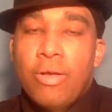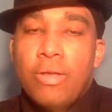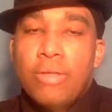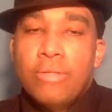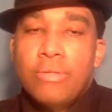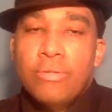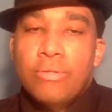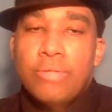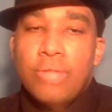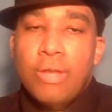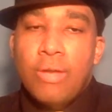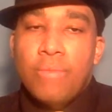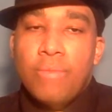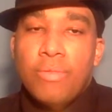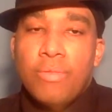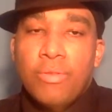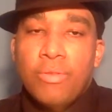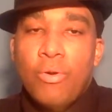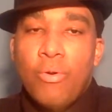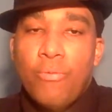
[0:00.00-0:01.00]
So tell him
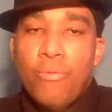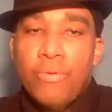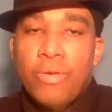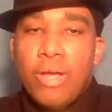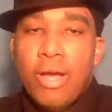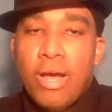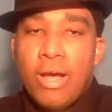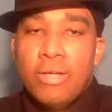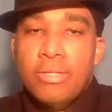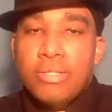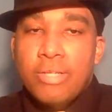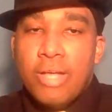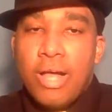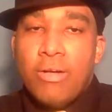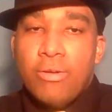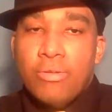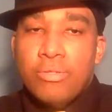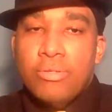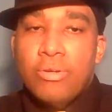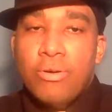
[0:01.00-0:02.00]
that the Goofy Guy
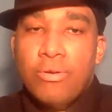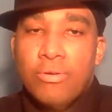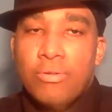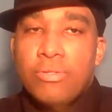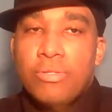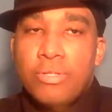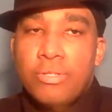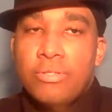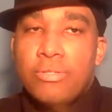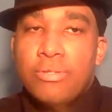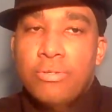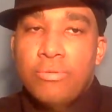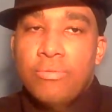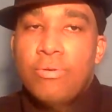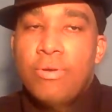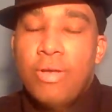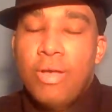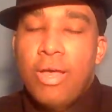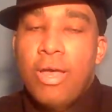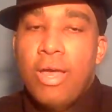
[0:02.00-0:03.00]
Scholar Saunders sent
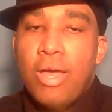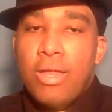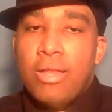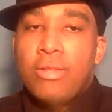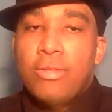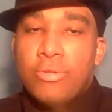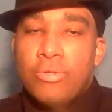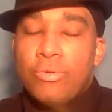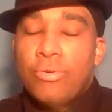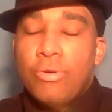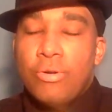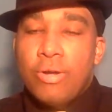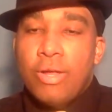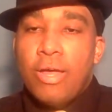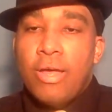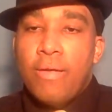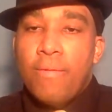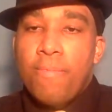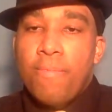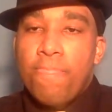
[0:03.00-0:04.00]
you and enjoy
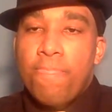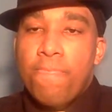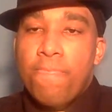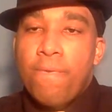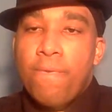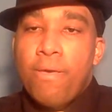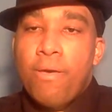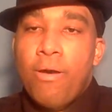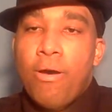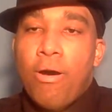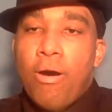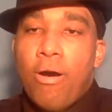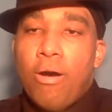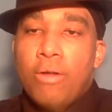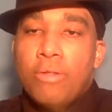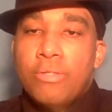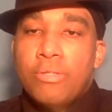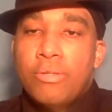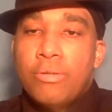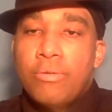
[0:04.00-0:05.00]
that.
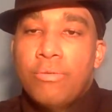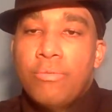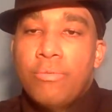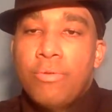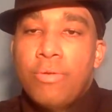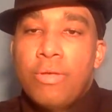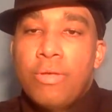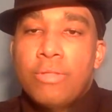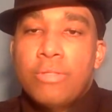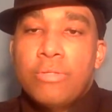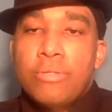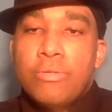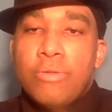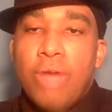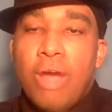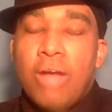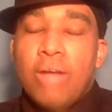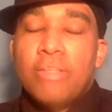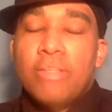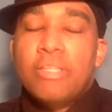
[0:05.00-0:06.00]
Also,
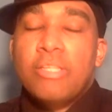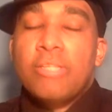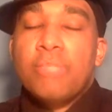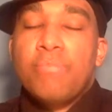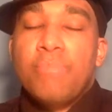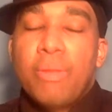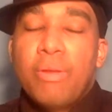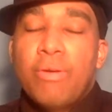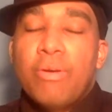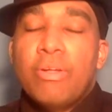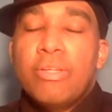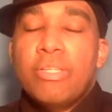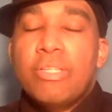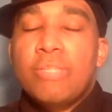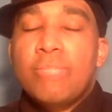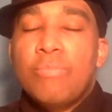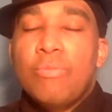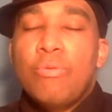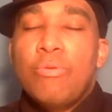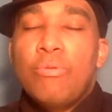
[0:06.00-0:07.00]
subscribe to Spirit
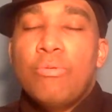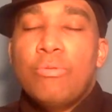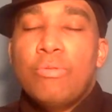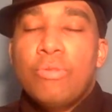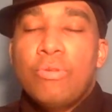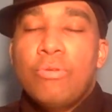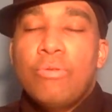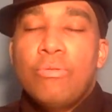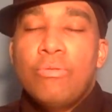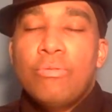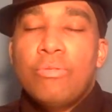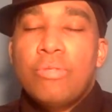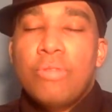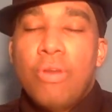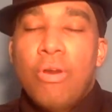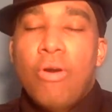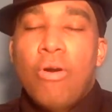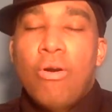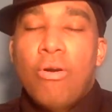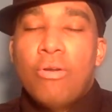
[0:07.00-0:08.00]
Smooth Tunes
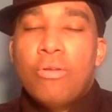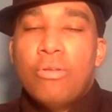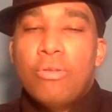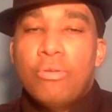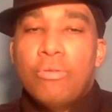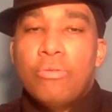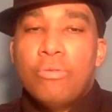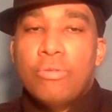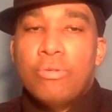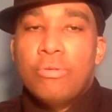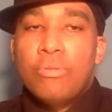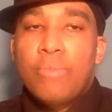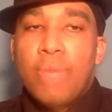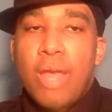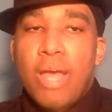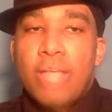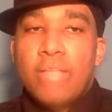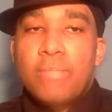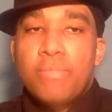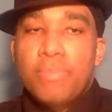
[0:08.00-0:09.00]
on YouTube.
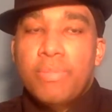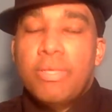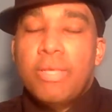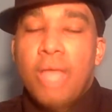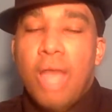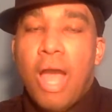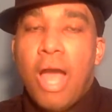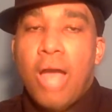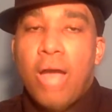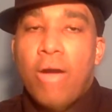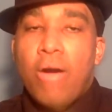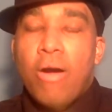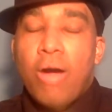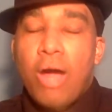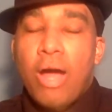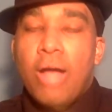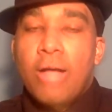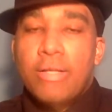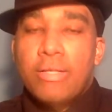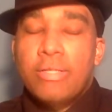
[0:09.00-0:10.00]

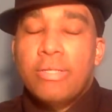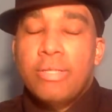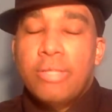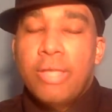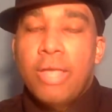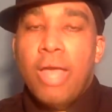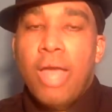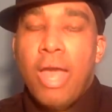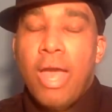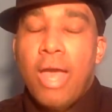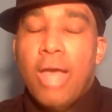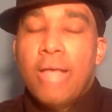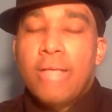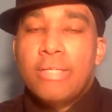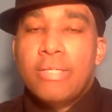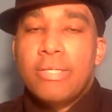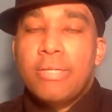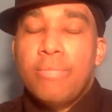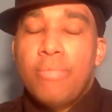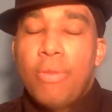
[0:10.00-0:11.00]
SPIRIT
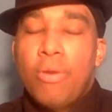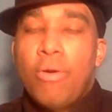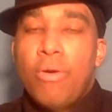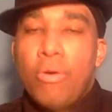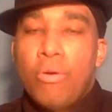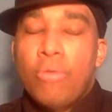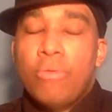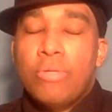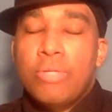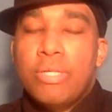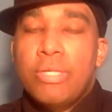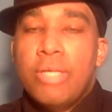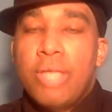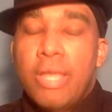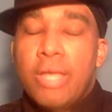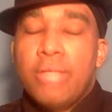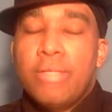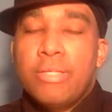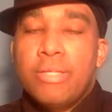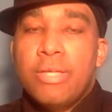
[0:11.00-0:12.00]

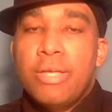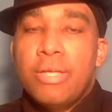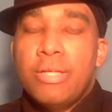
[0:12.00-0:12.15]
SMOOTHTUNES.